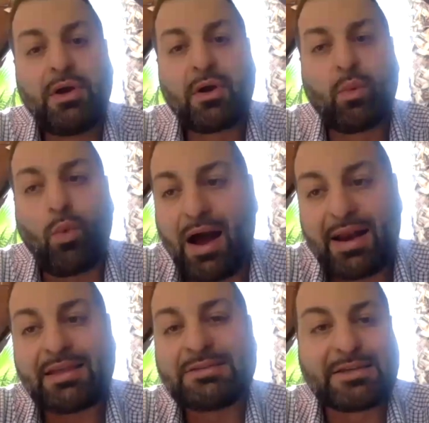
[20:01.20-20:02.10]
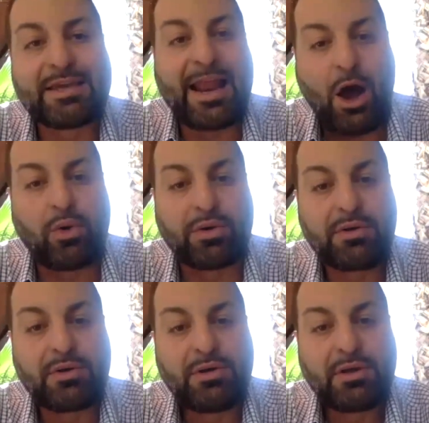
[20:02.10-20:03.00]
wanting to get out,
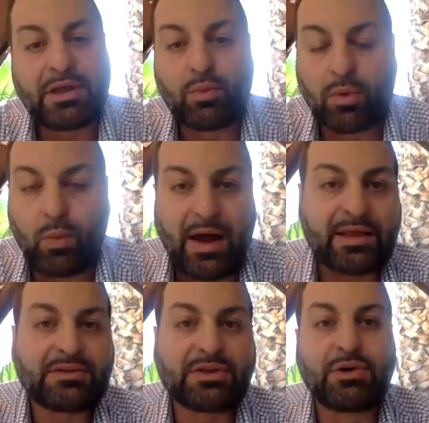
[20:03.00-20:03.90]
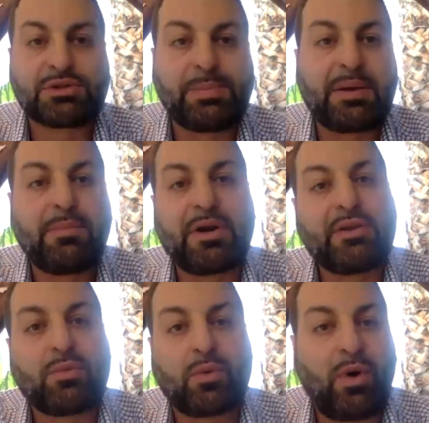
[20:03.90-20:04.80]
and we're wanting to go spend money,
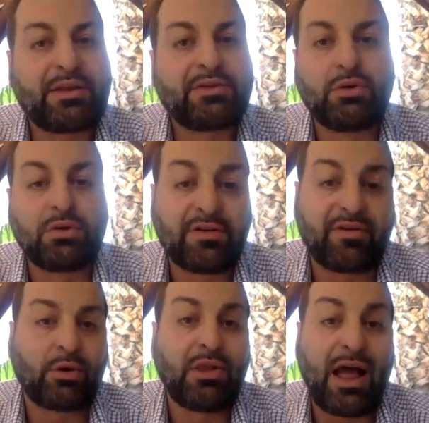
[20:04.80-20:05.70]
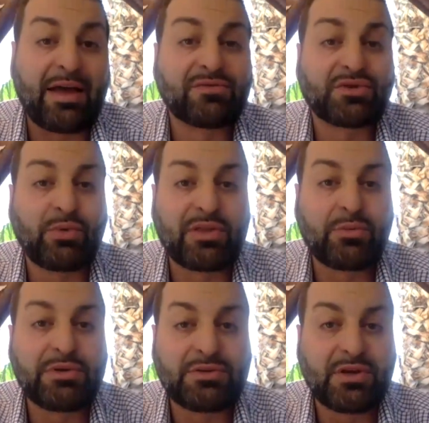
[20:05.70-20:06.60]
and we're wanting to go live our lives the way that
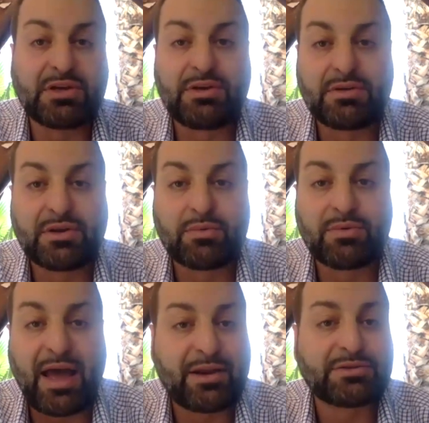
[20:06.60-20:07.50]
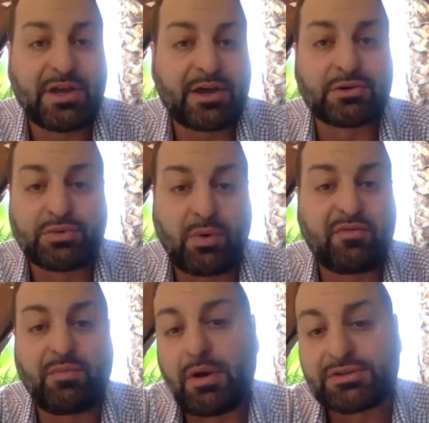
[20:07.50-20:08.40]
we did 9 or 10 or 12
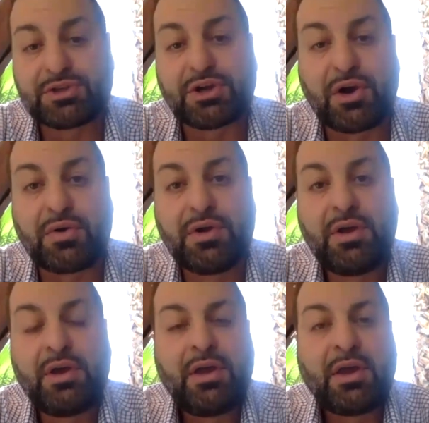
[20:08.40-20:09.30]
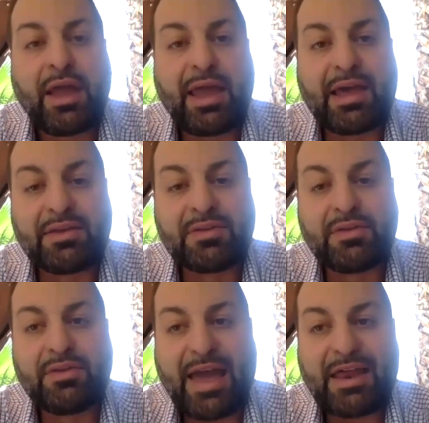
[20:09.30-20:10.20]
months ago. And
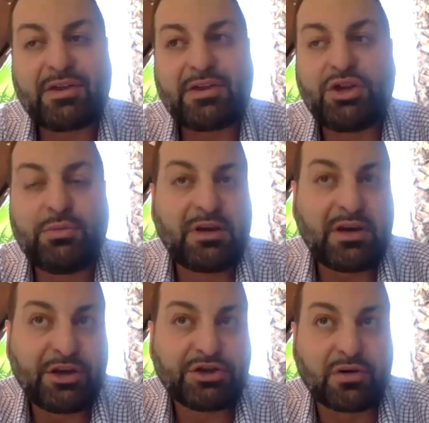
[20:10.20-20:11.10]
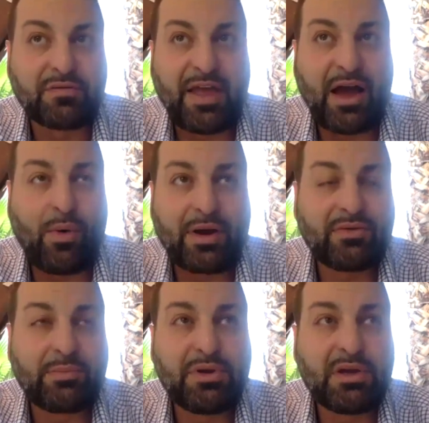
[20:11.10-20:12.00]
that human nature of not wanting
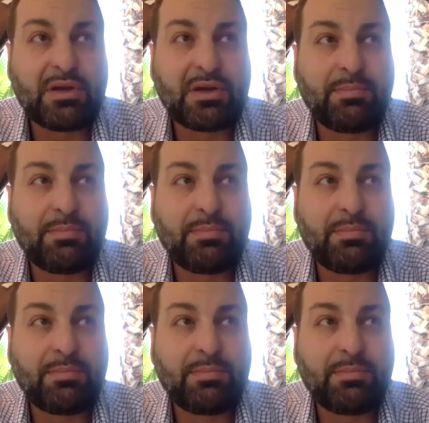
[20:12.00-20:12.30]
to be,